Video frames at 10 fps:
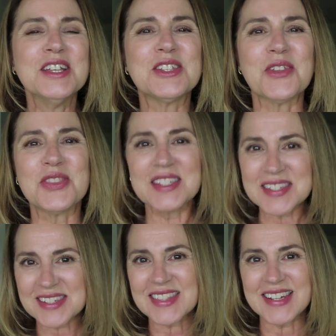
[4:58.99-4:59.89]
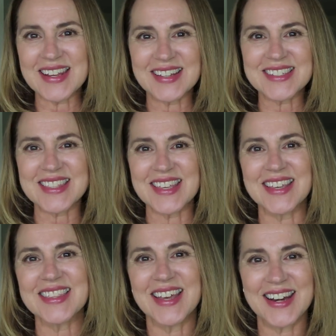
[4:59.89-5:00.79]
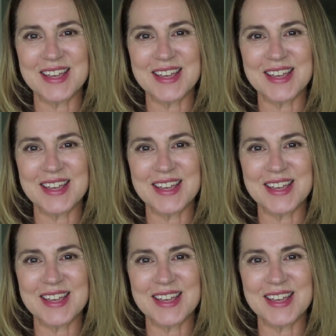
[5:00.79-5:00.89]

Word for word: So this is the next thing that